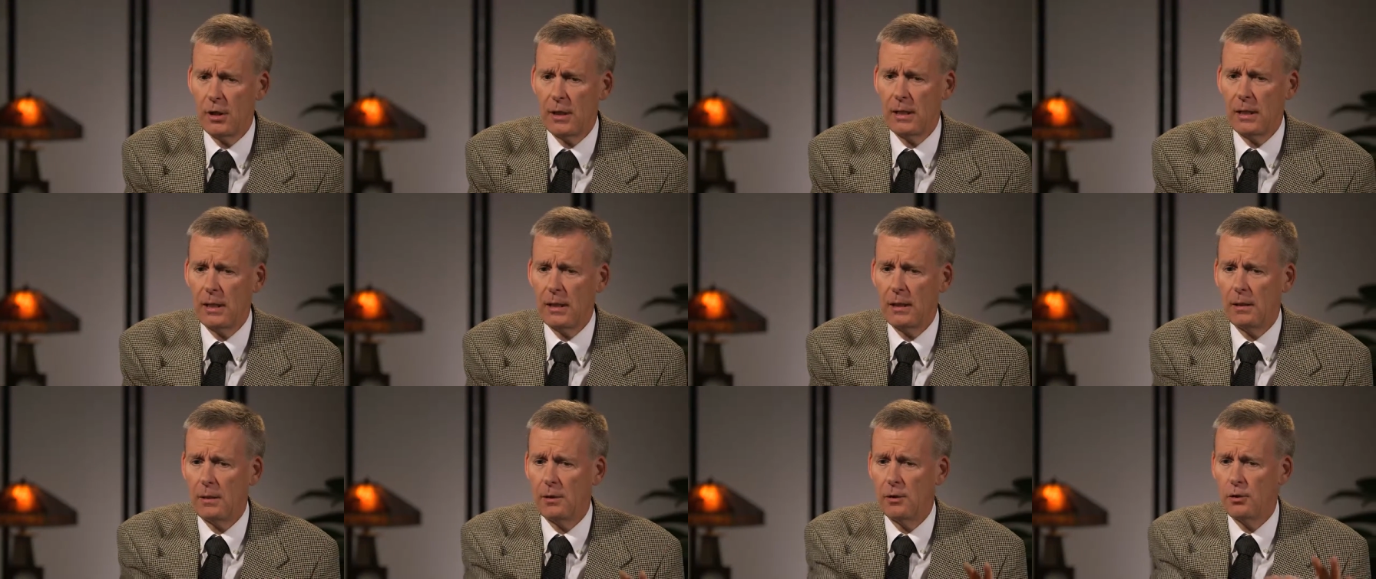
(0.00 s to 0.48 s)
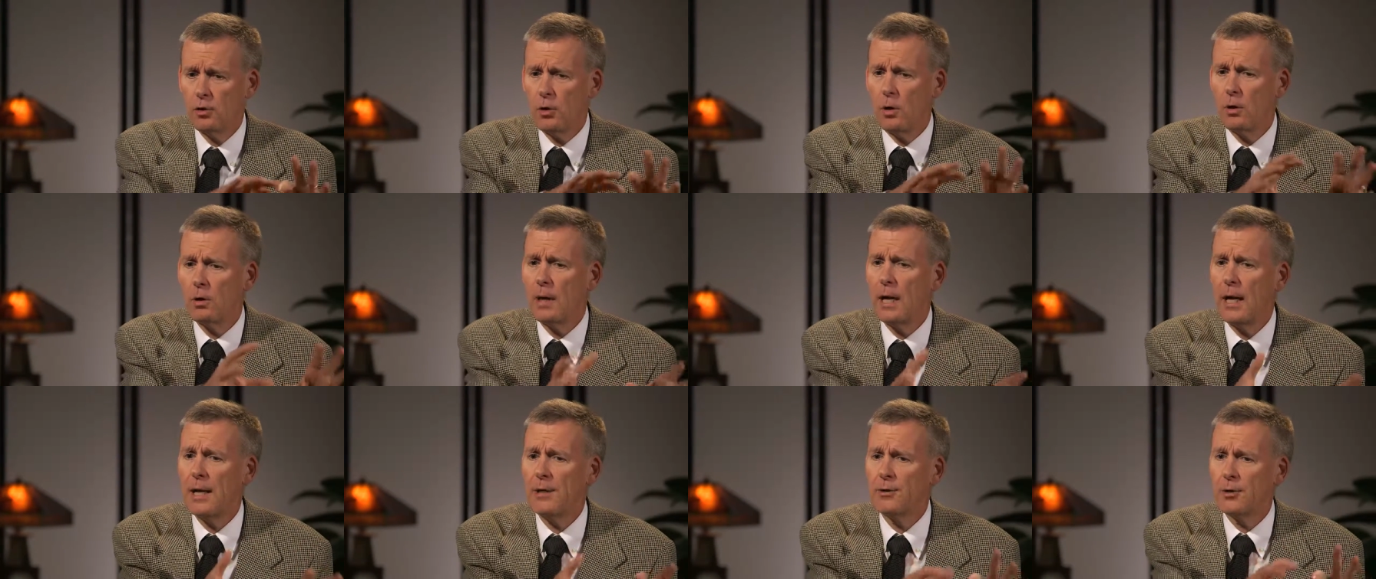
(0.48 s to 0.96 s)
and then there's all
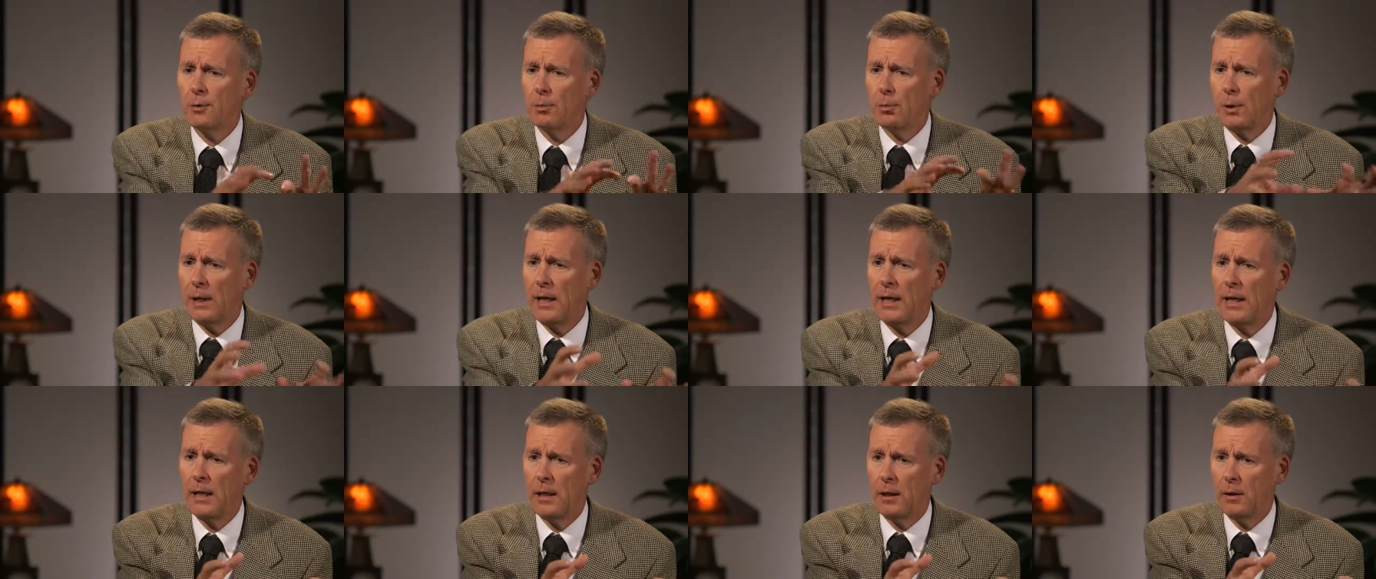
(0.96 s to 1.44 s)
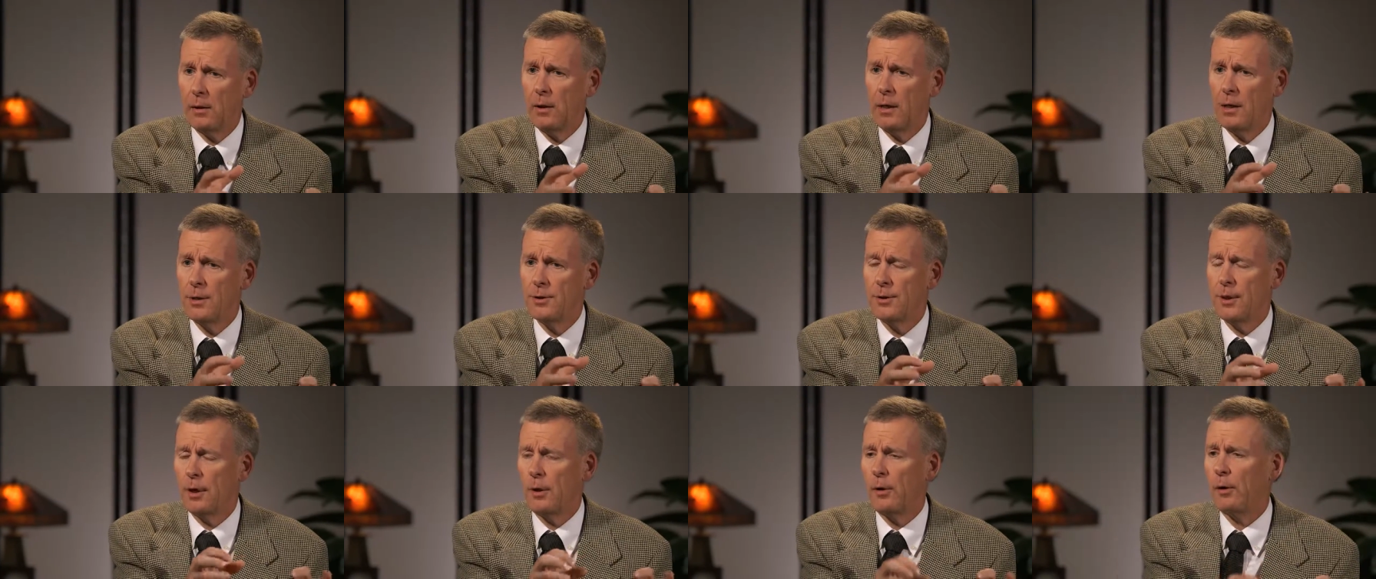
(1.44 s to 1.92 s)
kinds of brain
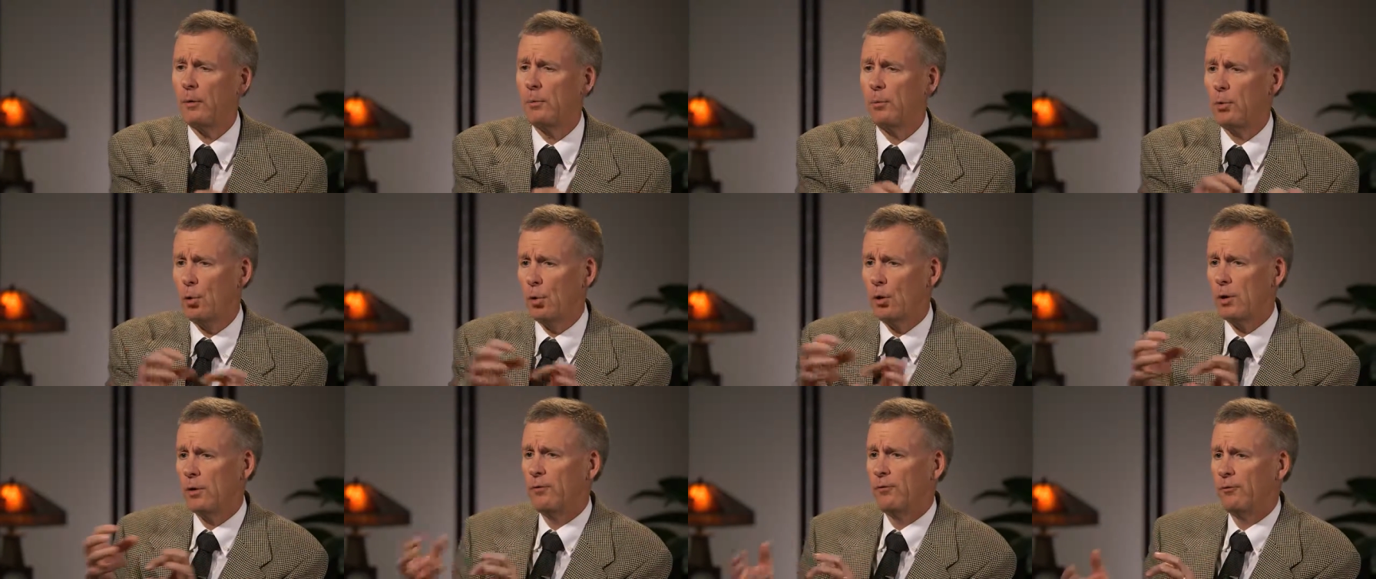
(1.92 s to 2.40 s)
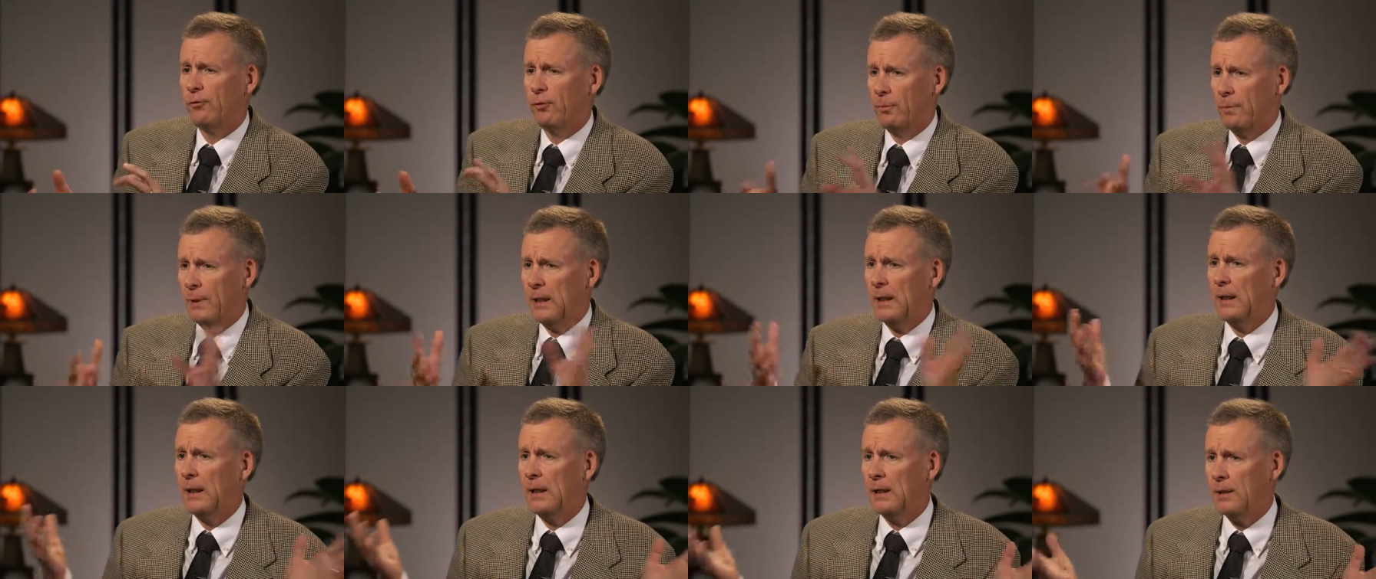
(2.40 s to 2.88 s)
areas that are important for
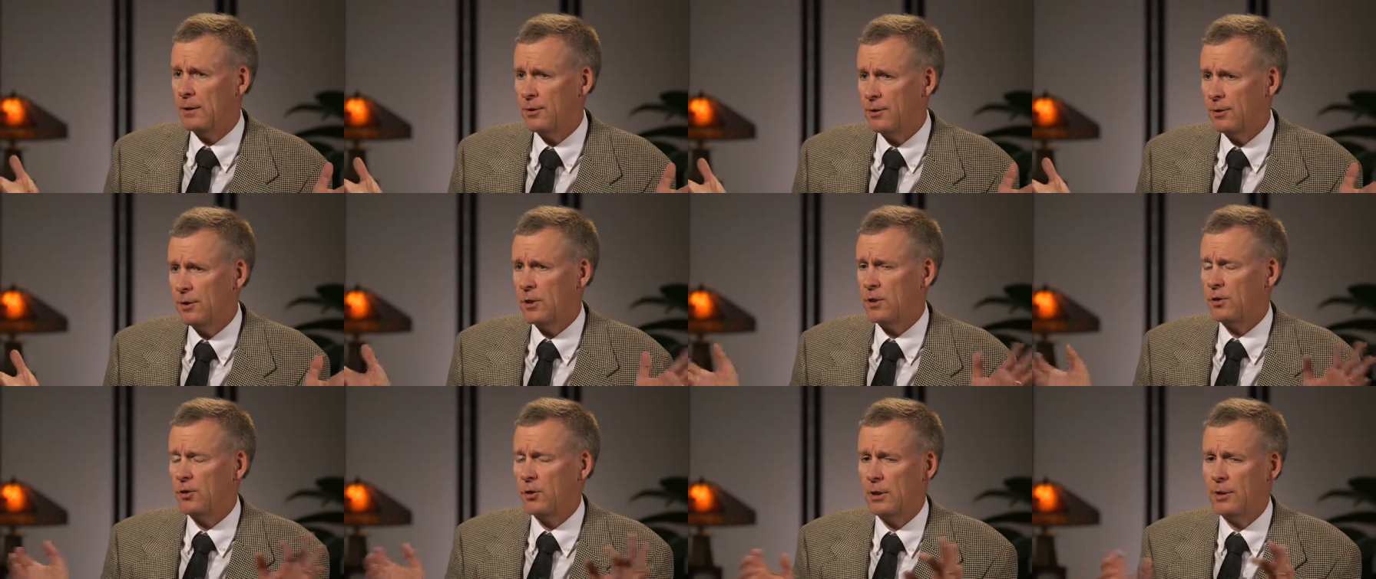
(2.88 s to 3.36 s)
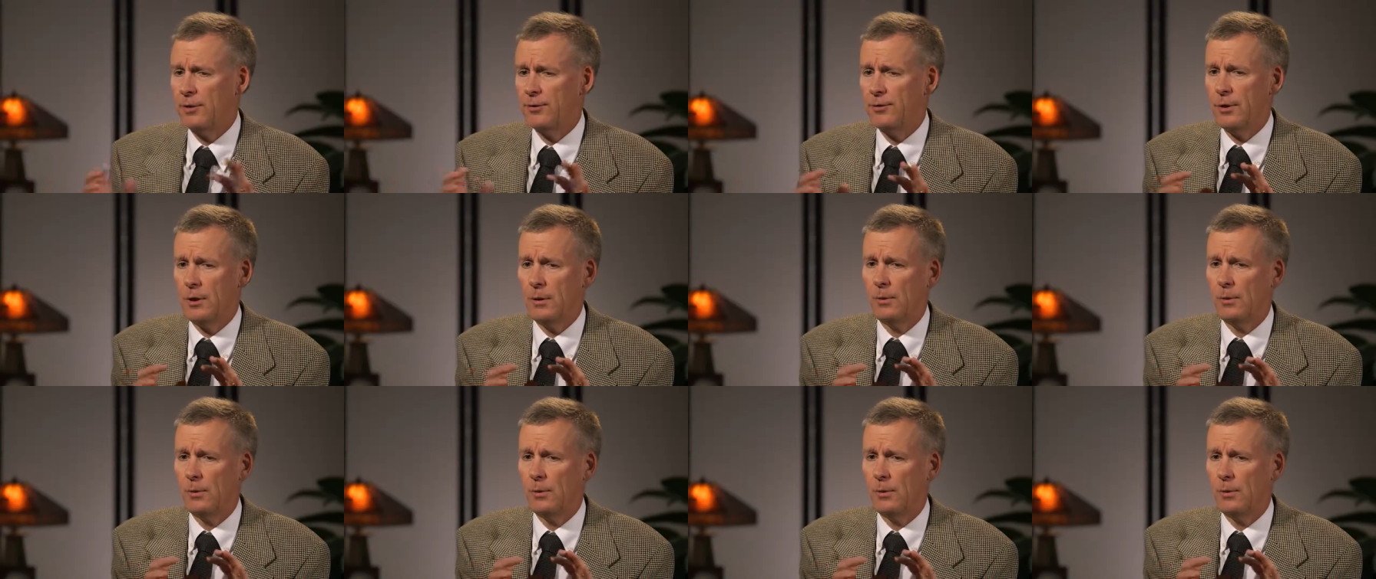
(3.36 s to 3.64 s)
making decisions.